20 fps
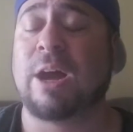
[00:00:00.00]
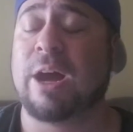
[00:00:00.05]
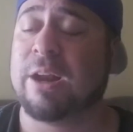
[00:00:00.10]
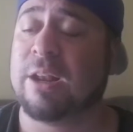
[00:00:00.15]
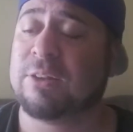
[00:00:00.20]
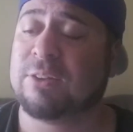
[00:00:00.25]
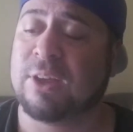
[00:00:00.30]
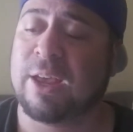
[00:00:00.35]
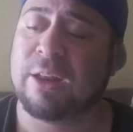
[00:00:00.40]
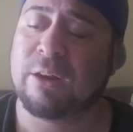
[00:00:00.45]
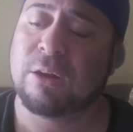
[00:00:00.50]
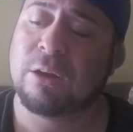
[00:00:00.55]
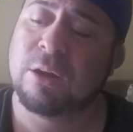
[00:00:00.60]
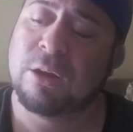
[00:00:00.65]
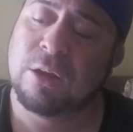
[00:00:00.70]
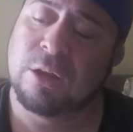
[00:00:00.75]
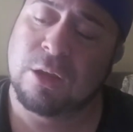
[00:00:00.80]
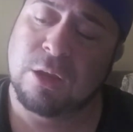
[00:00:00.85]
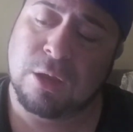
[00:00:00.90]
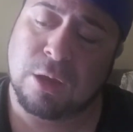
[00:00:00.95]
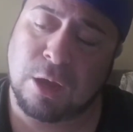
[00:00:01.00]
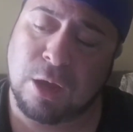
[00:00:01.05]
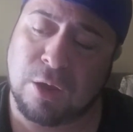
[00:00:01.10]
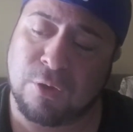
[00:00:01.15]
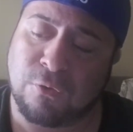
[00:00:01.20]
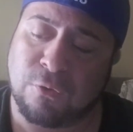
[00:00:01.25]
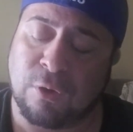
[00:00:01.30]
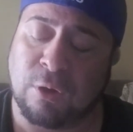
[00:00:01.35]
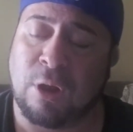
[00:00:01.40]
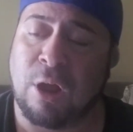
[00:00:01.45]
out of
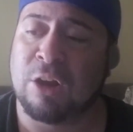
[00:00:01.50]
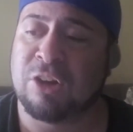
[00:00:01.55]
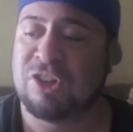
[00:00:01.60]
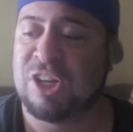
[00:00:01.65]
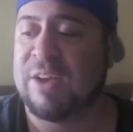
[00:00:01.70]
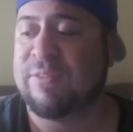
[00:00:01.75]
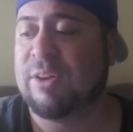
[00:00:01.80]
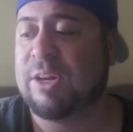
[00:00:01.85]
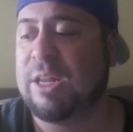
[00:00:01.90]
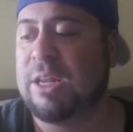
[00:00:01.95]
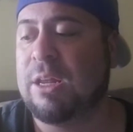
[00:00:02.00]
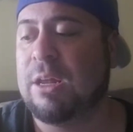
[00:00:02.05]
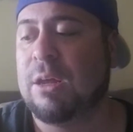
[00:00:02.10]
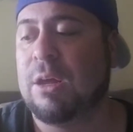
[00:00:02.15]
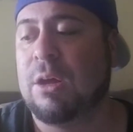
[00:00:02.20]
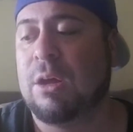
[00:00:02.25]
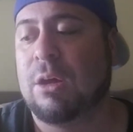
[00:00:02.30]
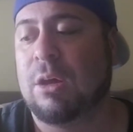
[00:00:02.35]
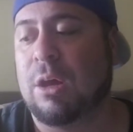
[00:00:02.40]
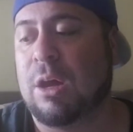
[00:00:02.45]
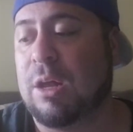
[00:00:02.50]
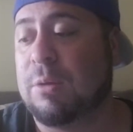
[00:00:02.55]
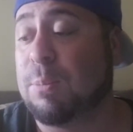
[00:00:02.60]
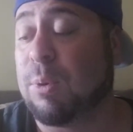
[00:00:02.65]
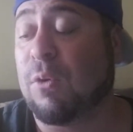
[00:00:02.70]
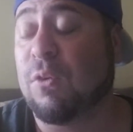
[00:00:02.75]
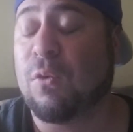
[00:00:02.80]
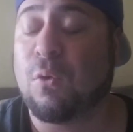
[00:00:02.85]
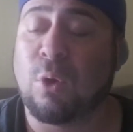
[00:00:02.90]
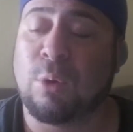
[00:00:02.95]
10 for longevity and
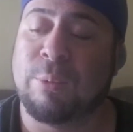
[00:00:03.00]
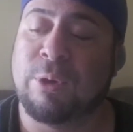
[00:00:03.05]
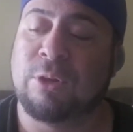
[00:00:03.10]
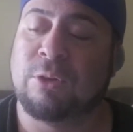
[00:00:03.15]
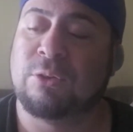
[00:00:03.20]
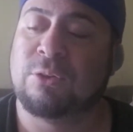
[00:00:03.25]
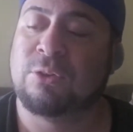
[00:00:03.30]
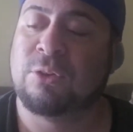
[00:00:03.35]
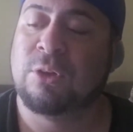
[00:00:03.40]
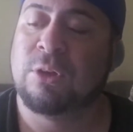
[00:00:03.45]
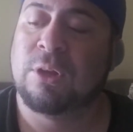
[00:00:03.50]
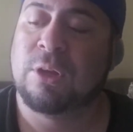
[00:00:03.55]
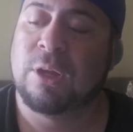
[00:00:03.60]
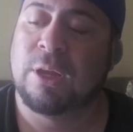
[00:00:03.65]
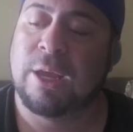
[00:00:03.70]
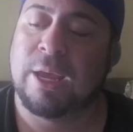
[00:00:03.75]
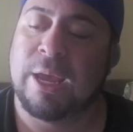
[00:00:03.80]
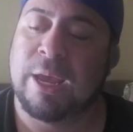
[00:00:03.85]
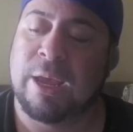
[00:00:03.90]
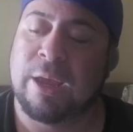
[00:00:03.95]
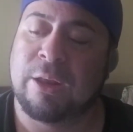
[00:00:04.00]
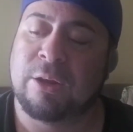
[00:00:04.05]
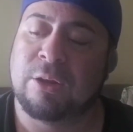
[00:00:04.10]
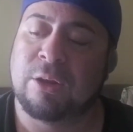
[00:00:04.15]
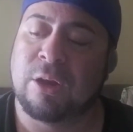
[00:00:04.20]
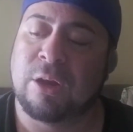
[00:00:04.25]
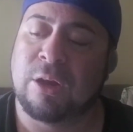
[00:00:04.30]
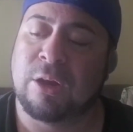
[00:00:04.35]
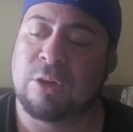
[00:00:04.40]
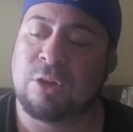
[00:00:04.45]
performance. And
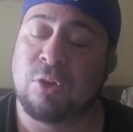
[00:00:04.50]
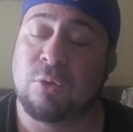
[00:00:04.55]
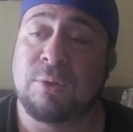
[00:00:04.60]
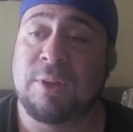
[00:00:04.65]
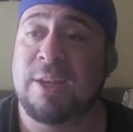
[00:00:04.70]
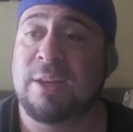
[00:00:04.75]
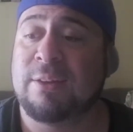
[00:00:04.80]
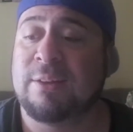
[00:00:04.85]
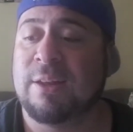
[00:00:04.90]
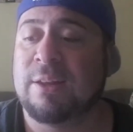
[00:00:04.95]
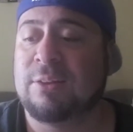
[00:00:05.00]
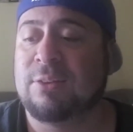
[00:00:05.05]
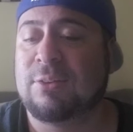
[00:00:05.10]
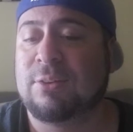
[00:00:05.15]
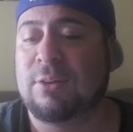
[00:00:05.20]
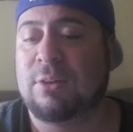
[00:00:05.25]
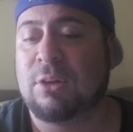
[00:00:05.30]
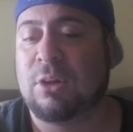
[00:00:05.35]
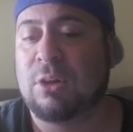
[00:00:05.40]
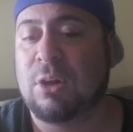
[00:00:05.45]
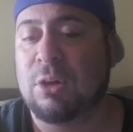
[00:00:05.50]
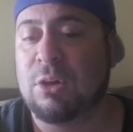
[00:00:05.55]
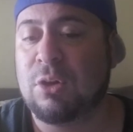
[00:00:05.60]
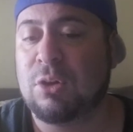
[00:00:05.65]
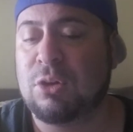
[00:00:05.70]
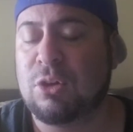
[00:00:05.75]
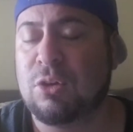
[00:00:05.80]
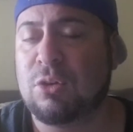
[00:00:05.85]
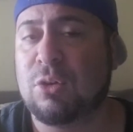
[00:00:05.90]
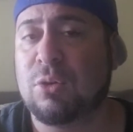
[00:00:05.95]
uniqueness, you know,
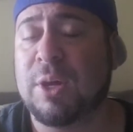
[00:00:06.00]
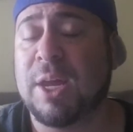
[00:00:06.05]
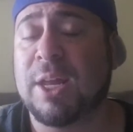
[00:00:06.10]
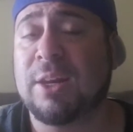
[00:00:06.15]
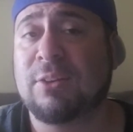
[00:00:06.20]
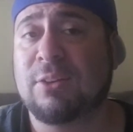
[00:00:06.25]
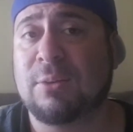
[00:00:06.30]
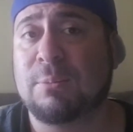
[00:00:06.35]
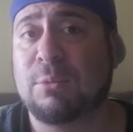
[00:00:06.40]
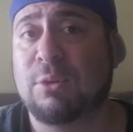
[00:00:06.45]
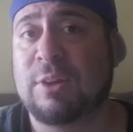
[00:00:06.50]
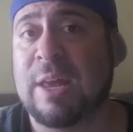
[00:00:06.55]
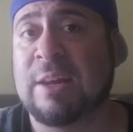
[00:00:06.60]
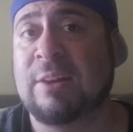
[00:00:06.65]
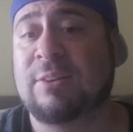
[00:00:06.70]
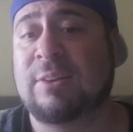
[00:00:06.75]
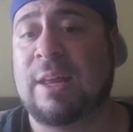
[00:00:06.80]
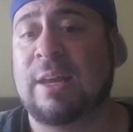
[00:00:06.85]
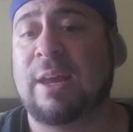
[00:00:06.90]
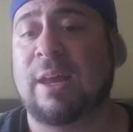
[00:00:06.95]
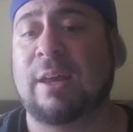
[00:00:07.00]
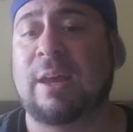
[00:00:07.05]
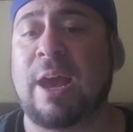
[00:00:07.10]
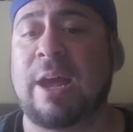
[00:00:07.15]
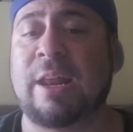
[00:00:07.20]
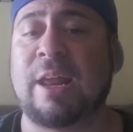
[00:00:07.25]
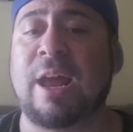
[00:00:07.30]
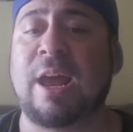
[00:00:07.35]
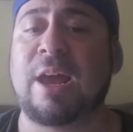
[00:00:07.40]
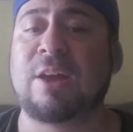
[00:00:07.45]
you do get some sense that
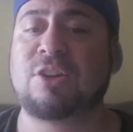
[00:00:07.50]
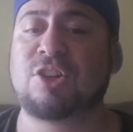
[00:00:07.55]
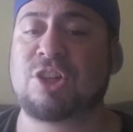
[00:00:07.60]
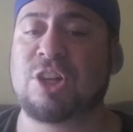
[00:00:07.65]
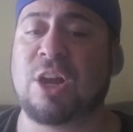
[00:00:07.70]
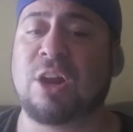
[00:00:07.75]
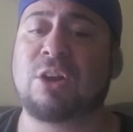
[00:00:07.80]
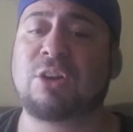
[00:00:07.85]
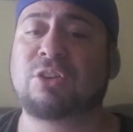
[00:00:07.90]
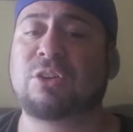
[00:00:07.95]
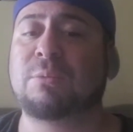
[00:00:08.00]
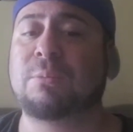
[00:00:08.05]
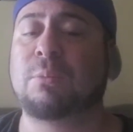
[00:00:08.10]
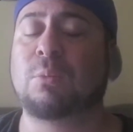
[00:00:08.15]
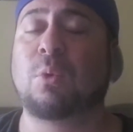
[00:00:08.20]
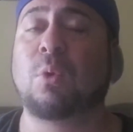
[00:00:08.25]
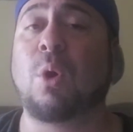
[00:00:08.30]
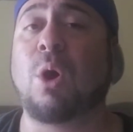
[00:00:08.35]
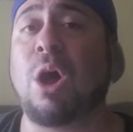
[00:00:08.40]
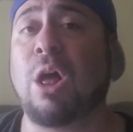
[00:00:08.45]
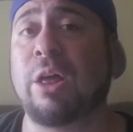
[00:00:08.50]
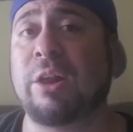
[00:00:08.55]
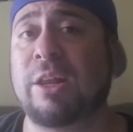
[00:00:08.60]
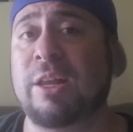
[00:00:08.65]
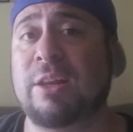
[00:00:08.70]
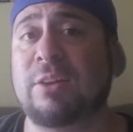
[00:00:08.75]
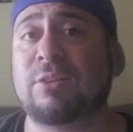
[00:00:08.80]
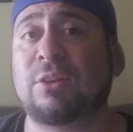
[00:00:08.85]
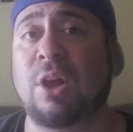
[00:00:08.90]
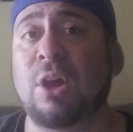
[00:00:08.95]
kind of share some
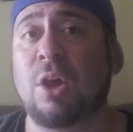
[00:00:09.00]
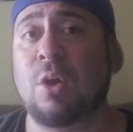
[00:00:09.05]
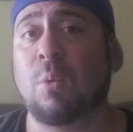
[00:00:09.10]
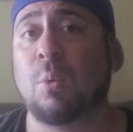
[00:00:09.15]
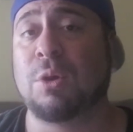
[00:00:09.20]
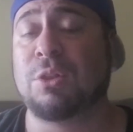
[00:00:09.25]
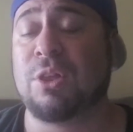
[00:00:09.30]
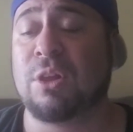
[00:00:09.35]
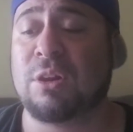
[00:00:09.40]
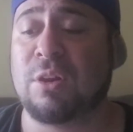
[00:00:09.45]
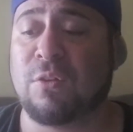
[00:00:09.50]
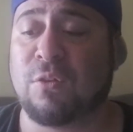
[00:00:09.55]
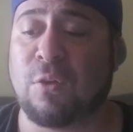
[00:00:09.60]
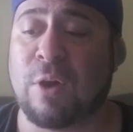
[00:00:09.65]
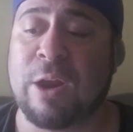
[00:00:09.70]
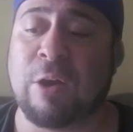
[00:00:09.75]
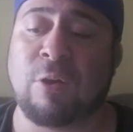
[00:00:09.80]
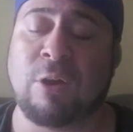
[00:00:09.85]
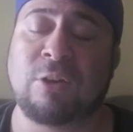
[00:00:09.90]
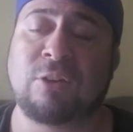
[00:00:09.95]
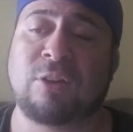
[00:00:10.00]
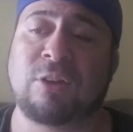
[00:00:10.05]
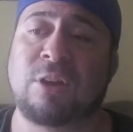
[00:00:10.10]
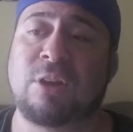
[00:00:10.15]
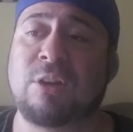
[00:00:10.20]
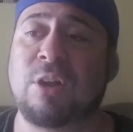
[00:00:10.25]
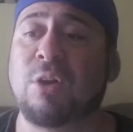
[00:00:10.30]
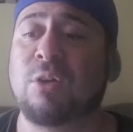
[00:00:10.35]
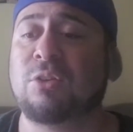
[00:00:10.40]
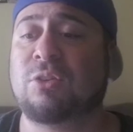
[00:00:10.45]
qualities within the fragrance and
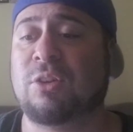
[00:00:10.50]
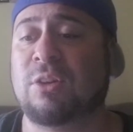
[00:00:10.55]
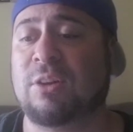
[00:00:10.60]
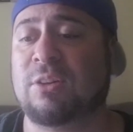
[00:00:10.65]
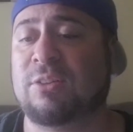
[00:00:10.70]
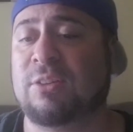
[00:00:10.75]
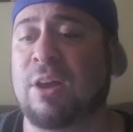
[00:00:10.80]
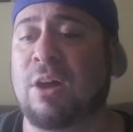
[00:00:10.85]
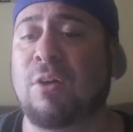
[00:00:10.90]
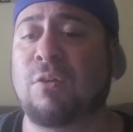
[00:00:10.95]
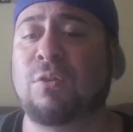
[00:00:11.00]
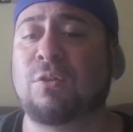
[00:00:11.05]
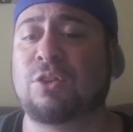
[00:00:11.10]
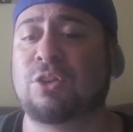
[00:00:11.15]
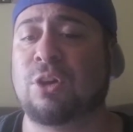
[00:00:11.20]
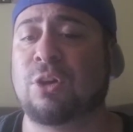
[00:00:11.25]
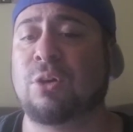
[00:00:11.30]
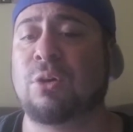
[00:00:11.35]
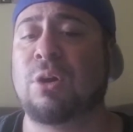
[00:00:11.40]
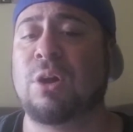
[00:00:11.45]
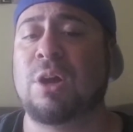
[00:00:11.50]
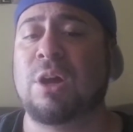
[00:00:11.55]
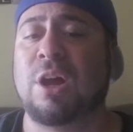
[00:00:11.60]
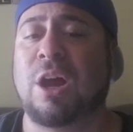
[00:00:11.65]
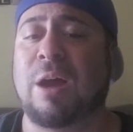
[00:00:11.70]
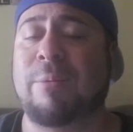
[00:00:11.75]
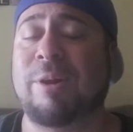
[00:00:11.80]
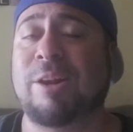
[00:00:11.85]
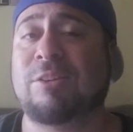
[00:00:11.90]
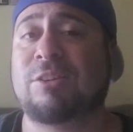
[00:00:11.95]
the notes in itself. So,
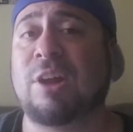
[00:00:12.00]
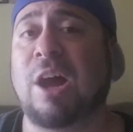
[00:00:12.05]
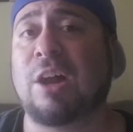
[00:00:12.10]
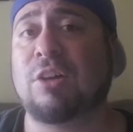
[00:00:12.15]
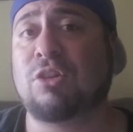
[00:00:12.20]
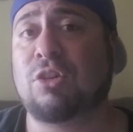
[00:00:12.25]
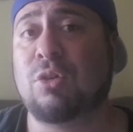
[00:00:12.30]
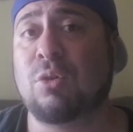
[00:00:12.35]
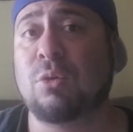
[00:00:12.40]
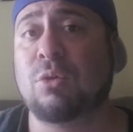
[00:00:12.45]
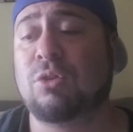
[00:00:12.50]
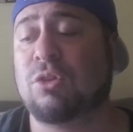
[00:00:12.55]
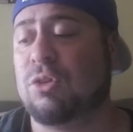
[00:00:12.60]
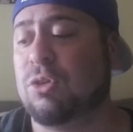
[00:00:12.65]
I mean, it's not too